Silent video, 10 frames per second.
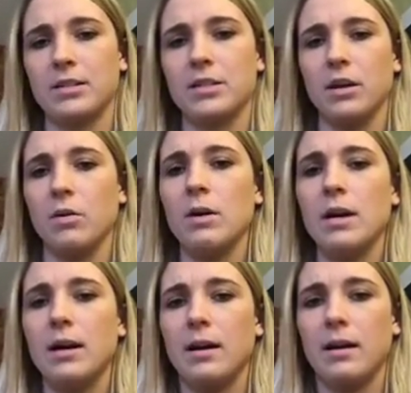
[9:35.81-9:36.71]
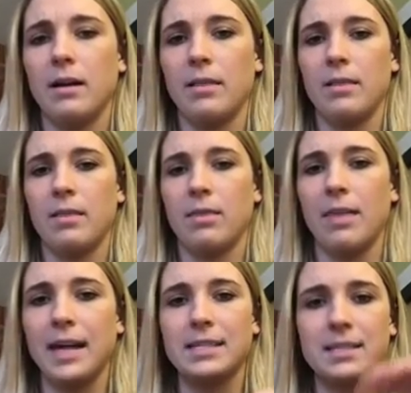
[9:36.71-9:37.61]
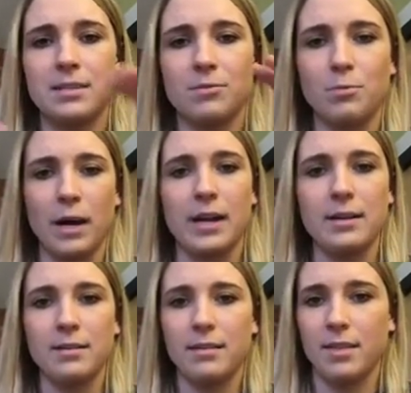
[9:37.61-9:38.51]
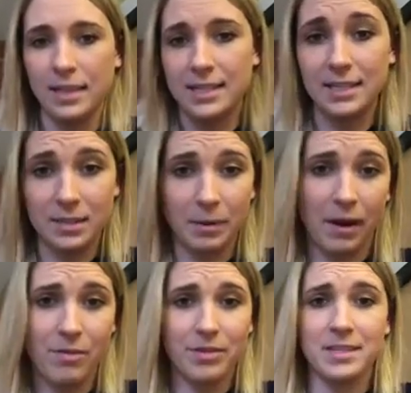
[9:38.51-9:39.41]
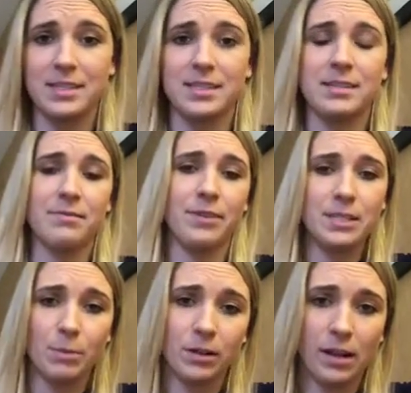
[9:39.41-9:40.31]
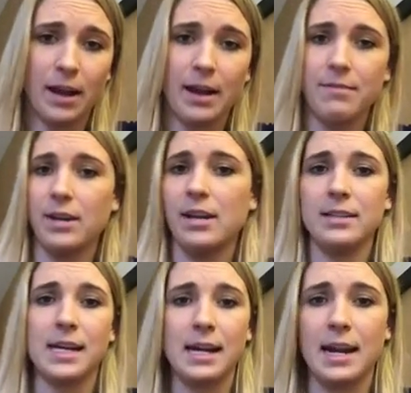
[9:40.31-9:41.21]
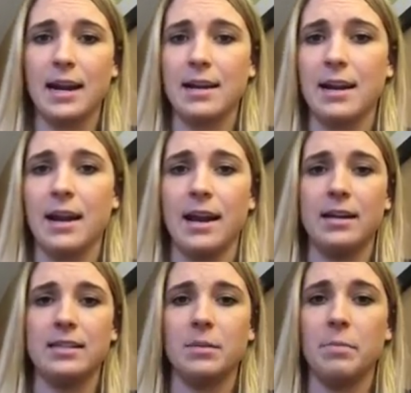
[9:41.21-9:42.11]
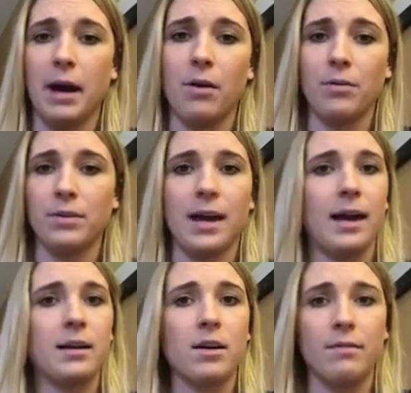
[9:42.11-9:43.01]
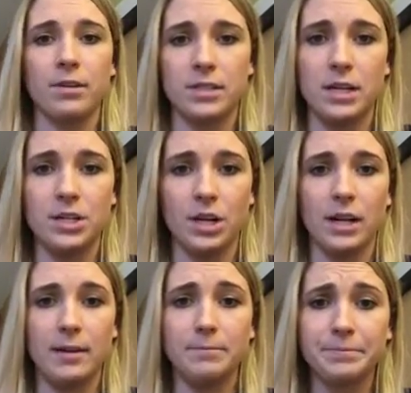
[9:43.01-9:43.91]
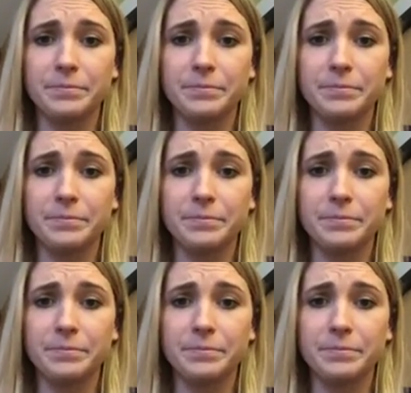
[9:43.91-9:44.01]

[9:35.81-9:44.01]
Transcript: So that's what this is about, this Facebook Live and Insight 8, and it's about that conversation